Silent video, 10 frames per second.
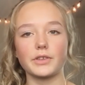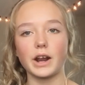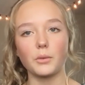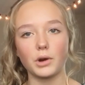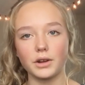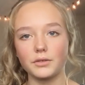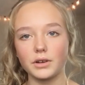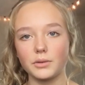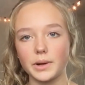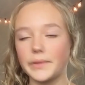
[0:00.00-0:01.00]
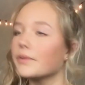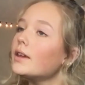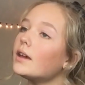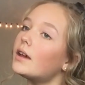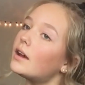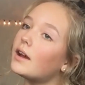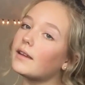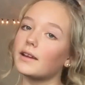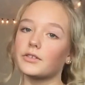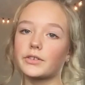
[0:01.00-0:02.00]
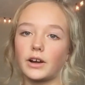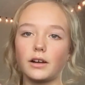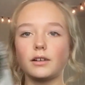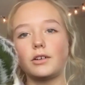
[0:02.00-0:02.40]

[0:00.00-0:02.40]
that I wanted real ones, and I just got a